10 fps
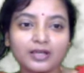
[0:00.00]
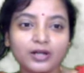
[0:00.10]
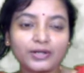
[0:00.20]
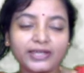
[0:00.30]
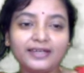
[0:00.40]

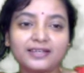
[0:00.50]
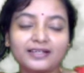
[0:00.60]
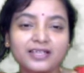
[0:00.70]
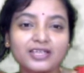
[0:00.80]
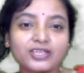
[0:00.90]
Okay?
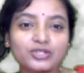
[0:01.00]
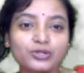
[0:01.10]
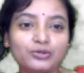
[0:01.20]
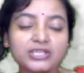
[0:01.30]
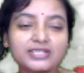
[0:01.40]

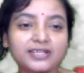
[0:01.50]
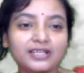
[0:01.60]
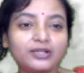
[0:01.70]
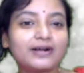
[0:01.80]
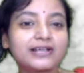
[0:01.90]
So whose
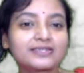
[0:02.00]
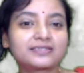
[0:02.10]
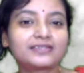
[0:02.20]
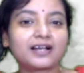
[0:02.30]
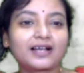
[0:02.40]
tale was
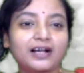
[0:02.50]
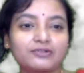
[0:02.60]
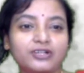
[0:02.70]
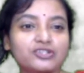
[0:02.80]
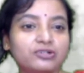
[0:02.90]
the
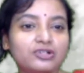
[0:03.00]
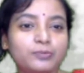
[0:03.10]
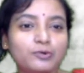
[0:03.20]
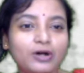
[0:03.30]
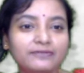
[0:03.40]
counter story
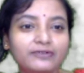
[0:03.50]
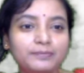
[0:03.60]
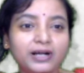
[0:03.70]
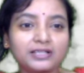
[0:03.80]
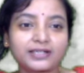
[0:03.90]
of Wife
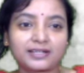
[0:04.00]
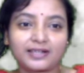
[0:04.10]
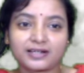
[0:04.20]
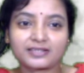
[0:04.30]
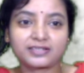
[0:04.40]
of Bath? The
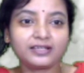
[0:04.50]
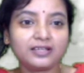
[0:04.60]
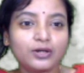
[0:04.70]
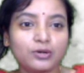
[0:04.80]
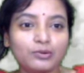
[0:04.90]
Clark's tale
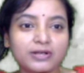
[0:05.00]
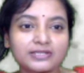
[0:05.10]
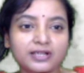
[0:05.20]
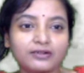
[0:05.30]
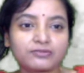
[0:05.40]
was
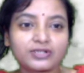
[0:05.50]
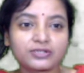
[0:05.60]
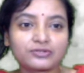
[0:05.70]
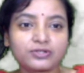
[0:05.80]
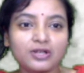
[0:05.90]
the counter
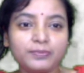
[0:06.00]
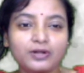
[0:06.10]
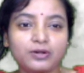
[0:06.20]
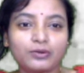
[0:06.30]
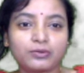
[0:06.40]
story of
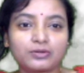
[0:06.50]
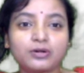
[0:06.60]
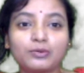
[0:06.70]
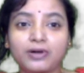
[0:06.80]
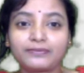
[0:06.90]

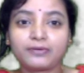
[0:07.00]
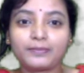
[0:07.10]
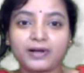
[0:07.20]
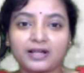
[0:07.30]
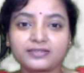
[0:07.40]
Wife
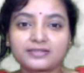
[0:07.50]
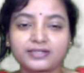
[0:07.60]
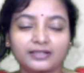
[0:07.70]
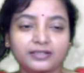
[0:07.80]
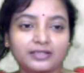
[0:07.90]
of Bath's
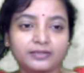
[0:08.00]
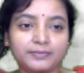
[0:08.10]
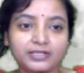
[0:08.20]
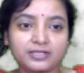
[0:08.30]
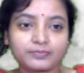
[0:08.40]
tale.
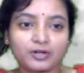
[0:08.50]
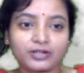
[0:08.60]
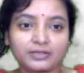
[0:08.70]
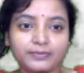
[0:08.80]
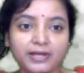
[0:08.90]
Keep this
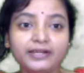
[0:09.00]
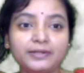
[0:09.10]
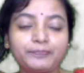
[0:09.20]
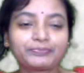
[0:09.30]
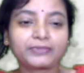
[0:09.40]
point in mind.
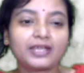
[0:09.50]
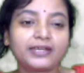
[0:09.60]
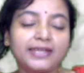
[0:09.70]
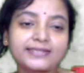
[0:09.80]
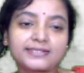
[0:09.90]

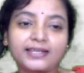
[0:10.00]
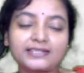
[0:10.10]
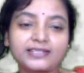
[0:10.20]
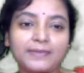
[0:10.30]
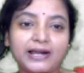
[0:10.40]
Next tale
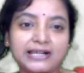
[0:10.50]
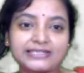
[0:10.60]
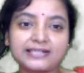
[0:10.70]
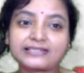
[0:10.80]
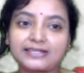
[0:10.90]
is the
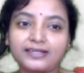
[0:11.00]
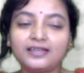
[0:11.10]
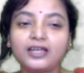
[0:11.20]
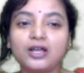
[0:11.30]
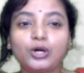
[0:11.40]
Merchant's Tale.
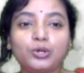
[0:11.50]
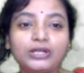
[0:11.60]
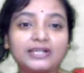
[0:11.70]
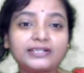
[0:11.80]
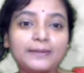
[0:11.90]
We
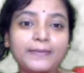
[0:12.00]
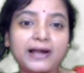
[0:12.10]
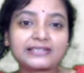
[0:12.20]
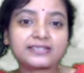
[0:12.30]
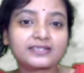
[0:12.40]
read the
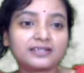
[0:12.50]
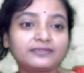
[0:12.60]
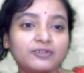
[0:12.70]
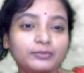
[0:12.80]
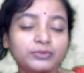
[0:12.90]
Merchant's
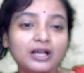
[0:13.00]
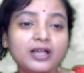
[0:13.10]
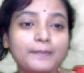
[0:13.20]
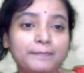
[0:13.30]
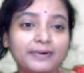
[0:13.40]
Tale from the
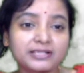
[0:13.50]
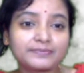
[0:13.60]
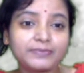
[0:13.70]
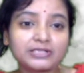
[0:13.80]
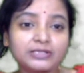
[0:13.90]

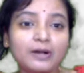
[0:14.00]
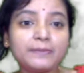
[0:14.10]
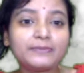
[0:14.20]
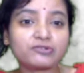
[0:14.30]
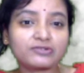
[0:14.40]
perspective of
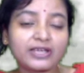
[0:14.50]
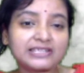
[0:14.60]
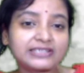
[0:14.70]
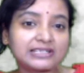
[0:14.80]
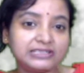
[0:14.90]
a
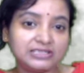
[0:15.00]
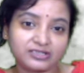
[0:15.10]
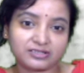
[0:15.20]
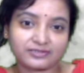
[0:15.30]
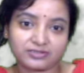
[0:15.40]
misogynistic
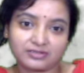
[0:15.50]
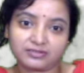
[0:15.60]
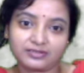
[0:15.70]
literature.